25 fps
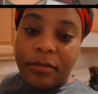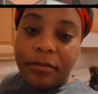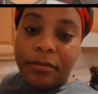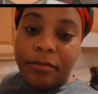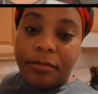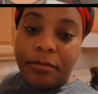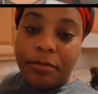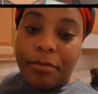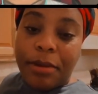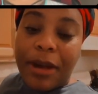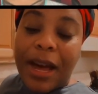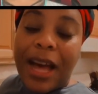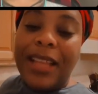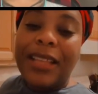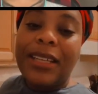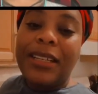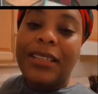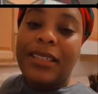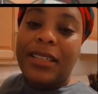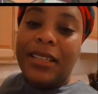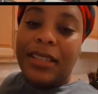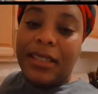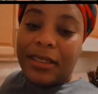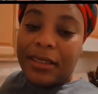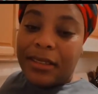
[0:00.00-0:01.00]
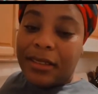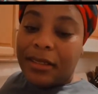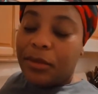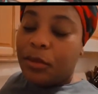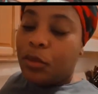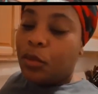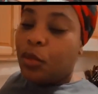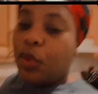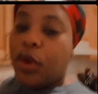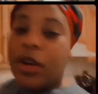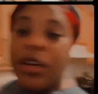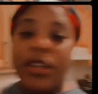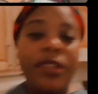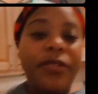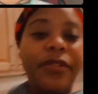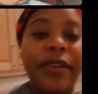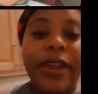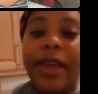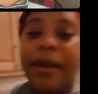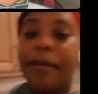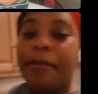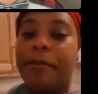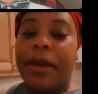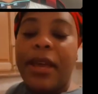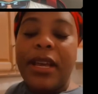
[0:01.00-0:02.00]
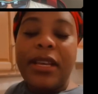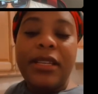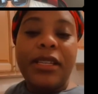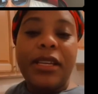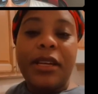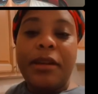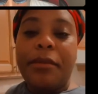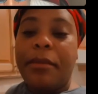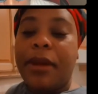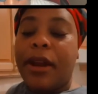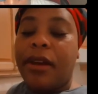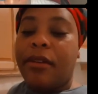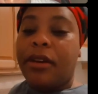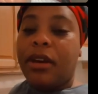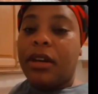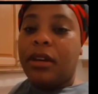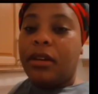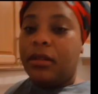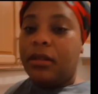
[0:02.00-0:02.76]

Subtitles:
Politics. Worst fan base in America.